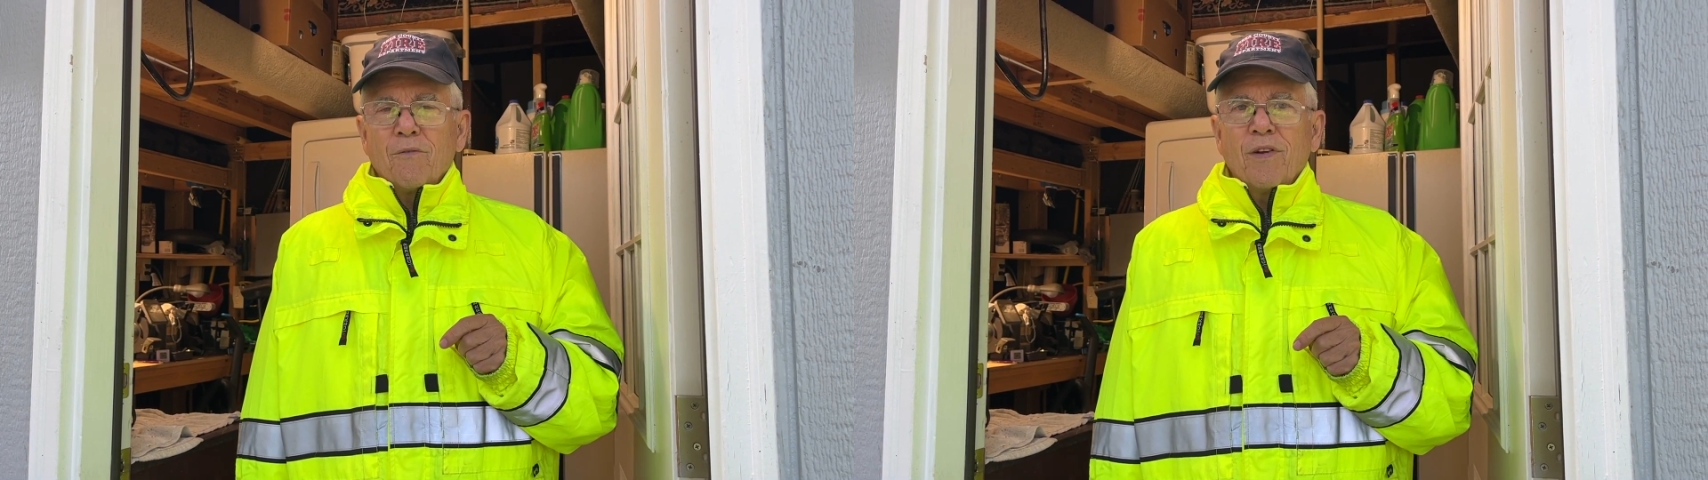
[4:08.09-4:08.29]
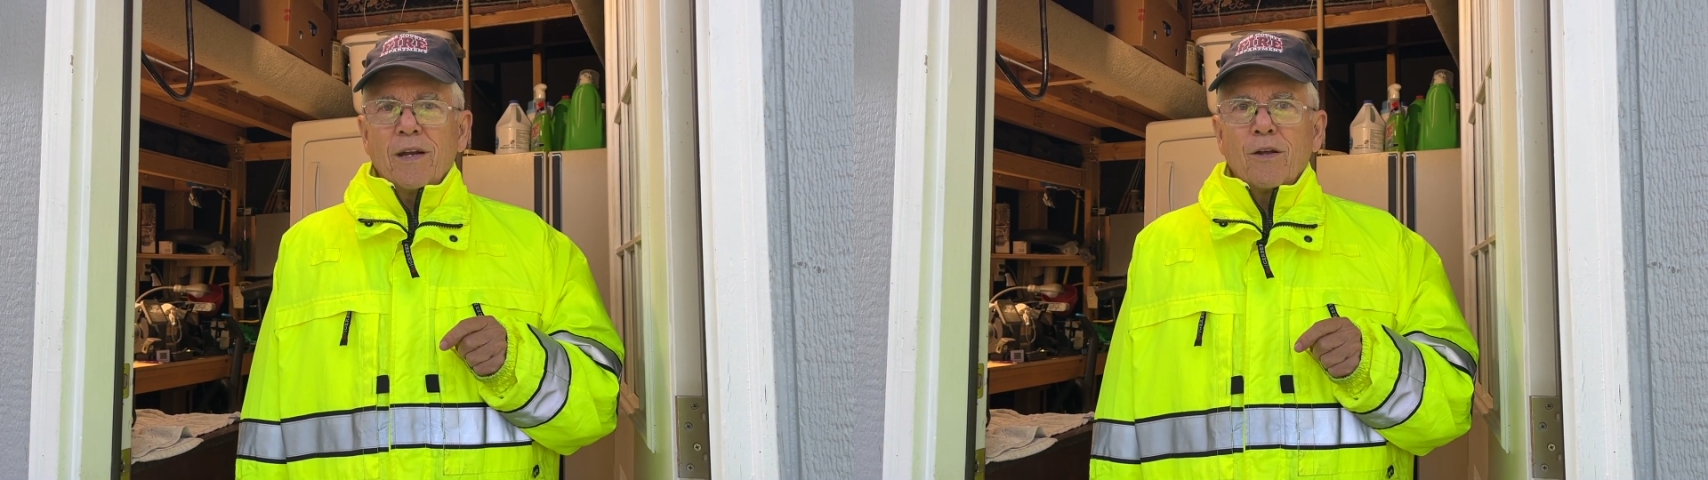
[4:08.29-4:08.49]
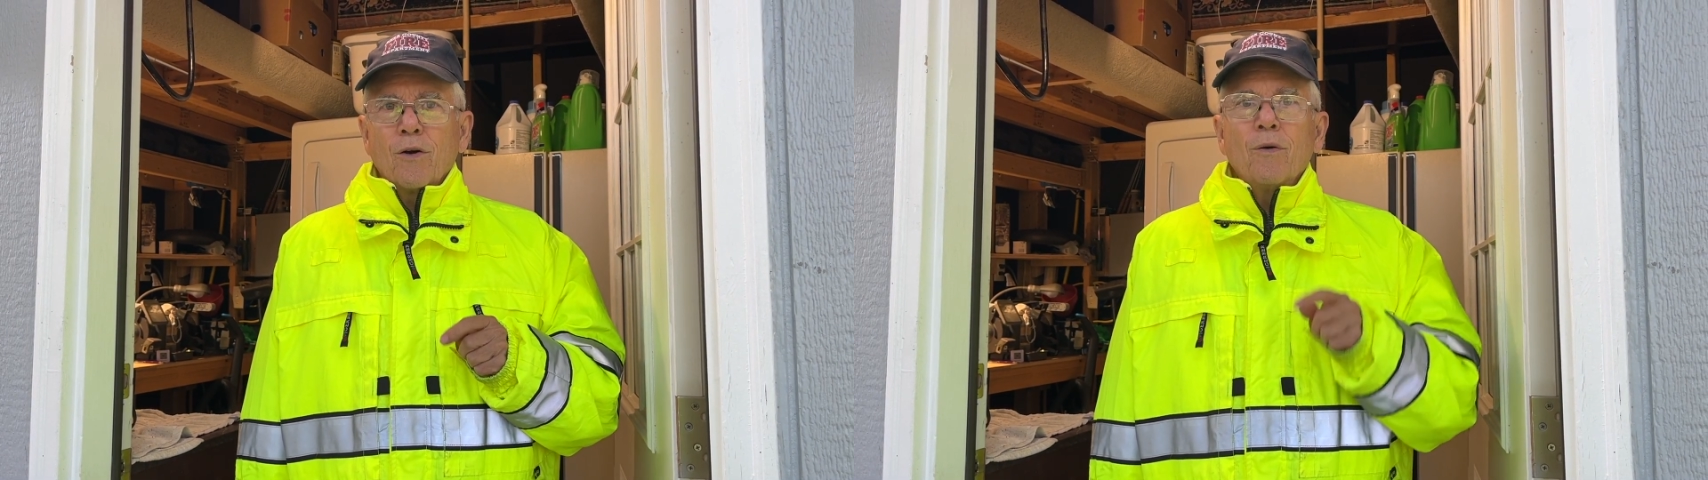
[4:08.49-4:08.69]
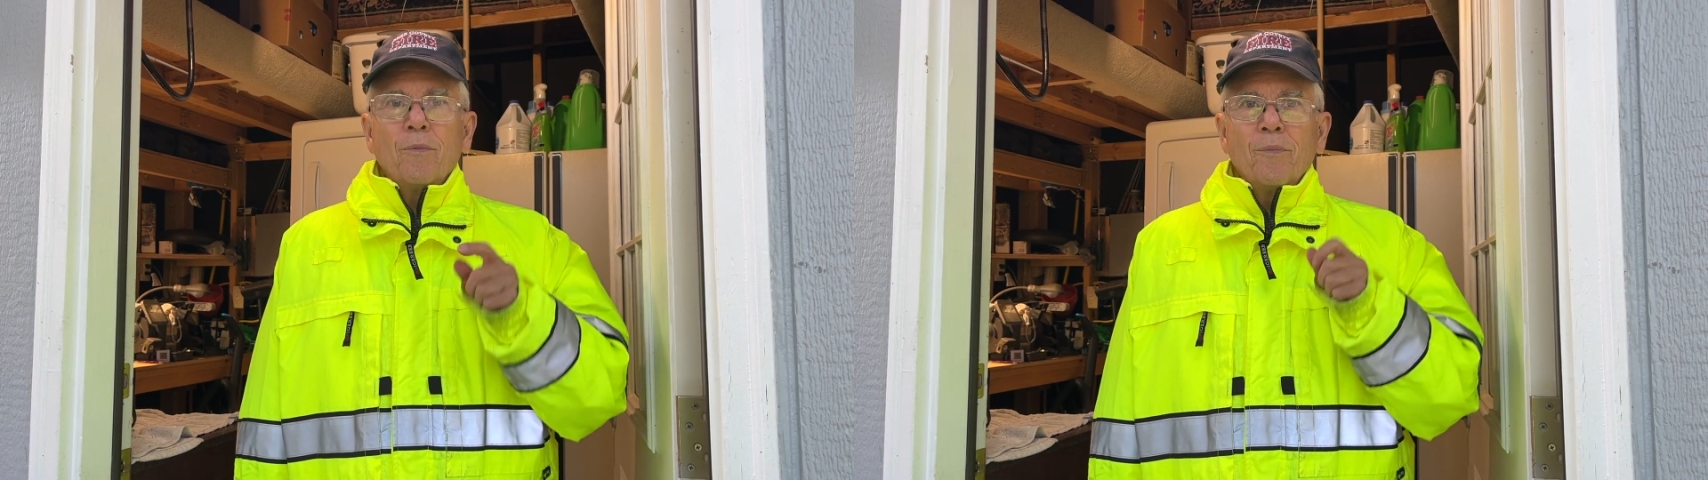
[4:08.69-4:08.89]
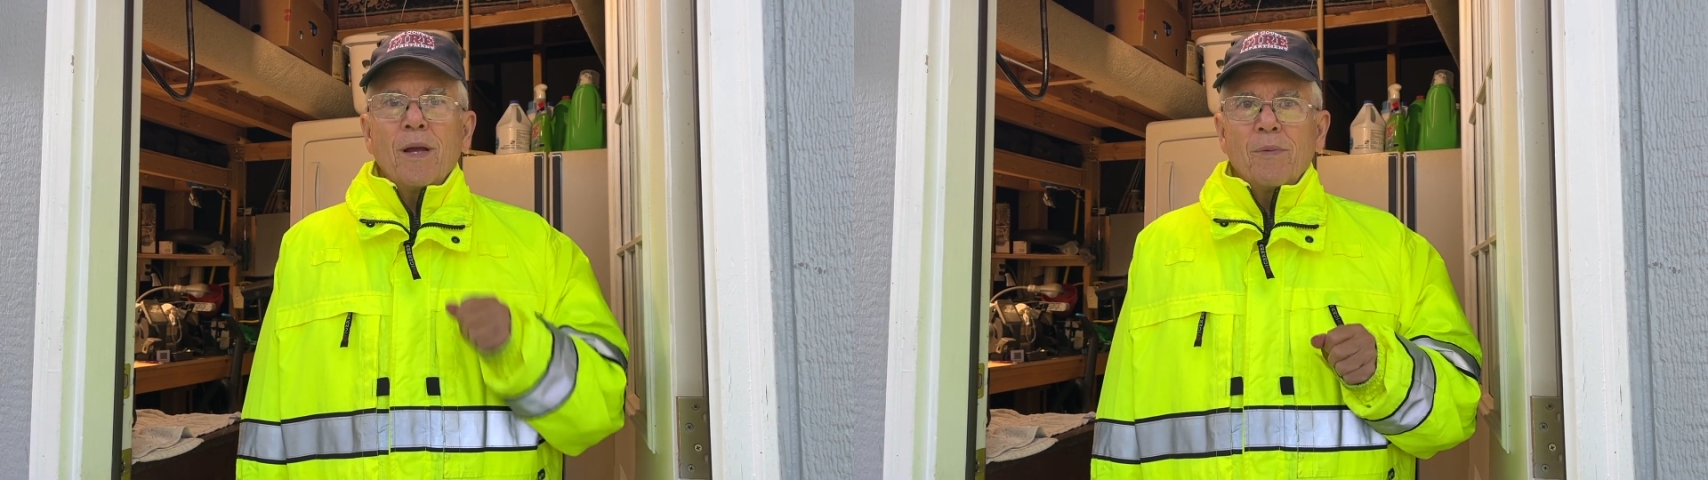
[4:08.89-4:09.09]
video
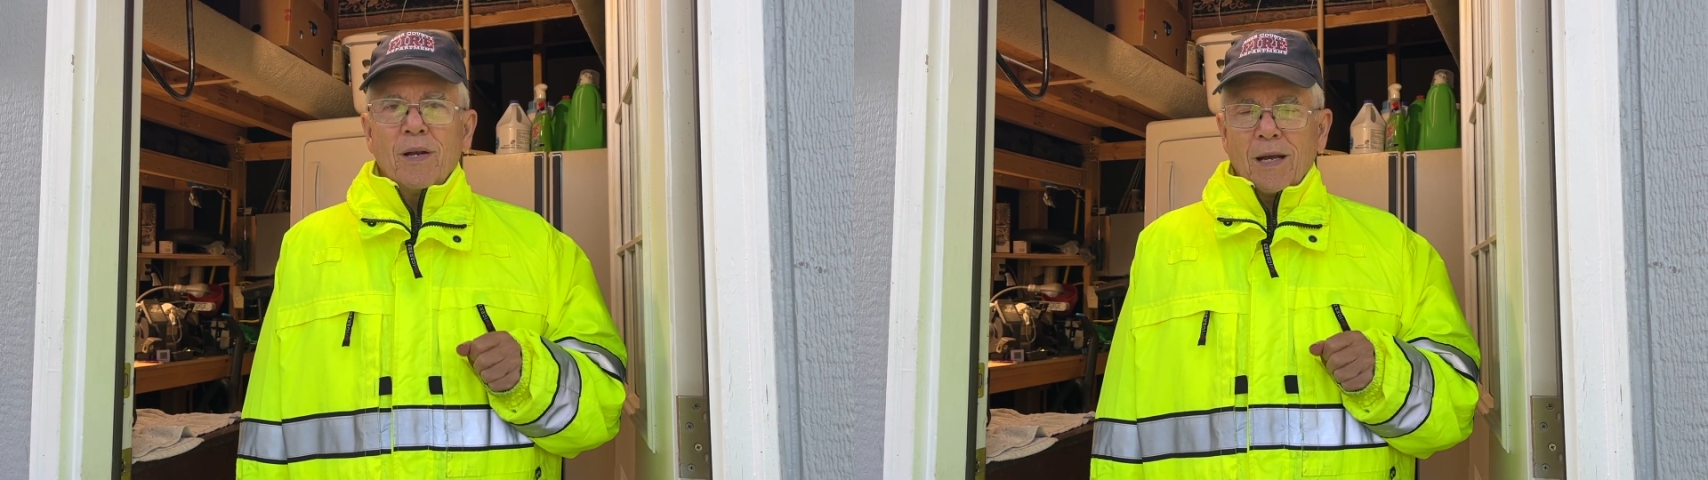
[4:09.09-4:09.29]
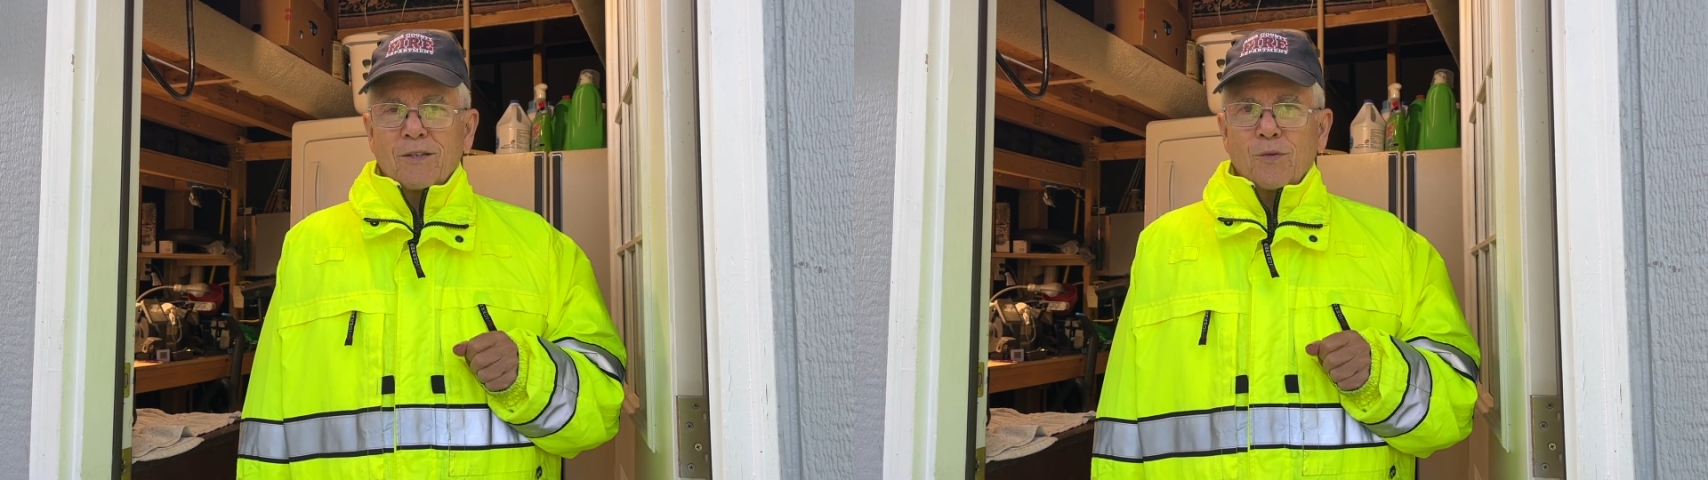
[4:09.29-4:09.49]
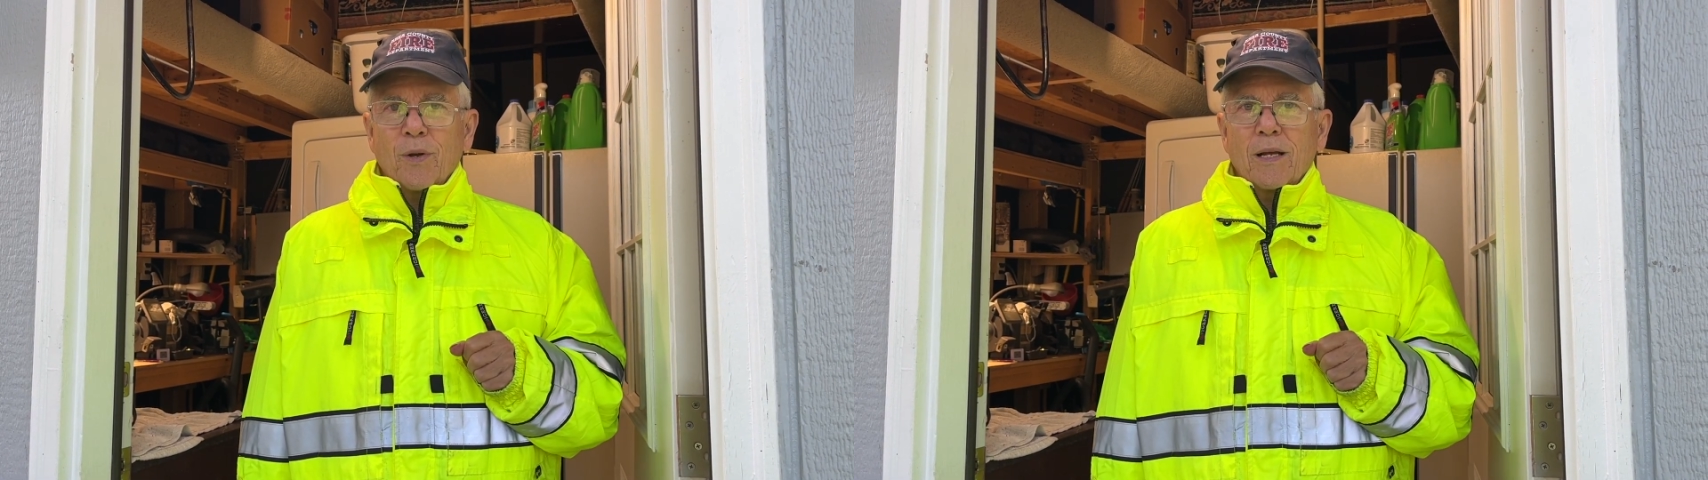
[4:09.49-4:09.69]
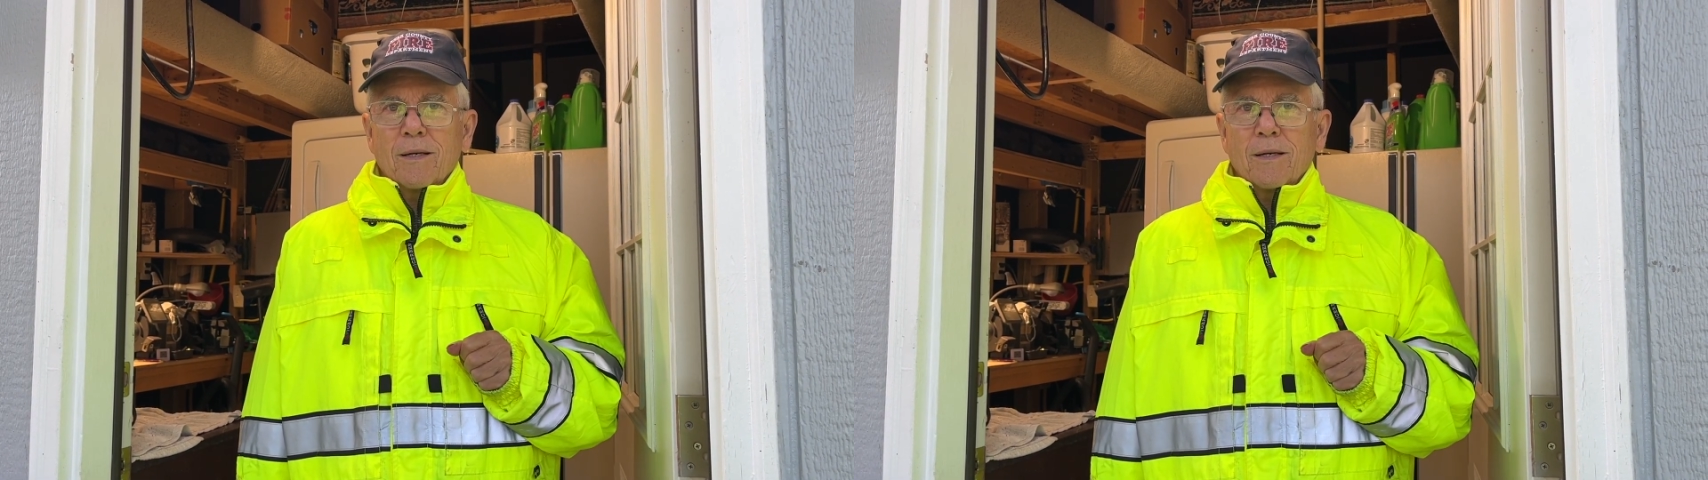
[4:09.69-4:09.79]
maybe next week.